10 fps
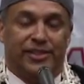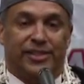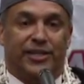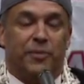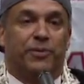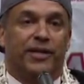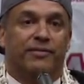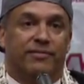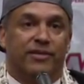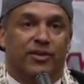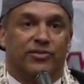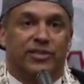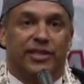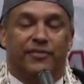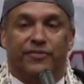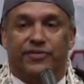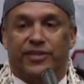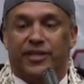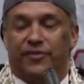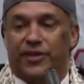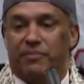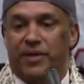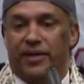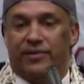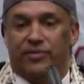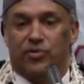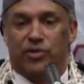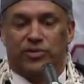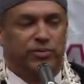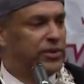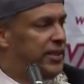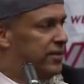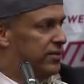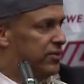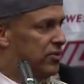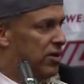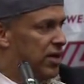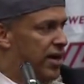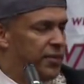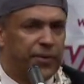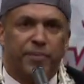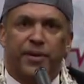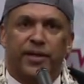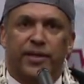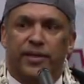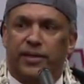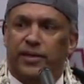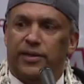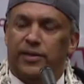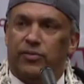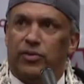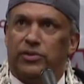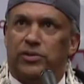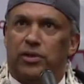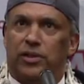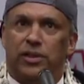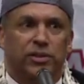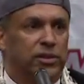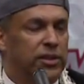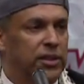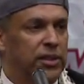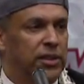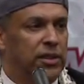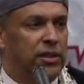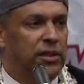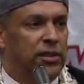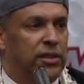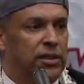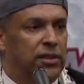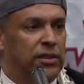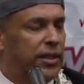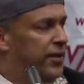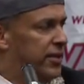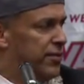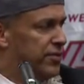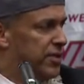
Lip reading: they played, you know, significant minutes. Who else was in that starting lineup? Anybody that wasn't starting initially? No, I think that was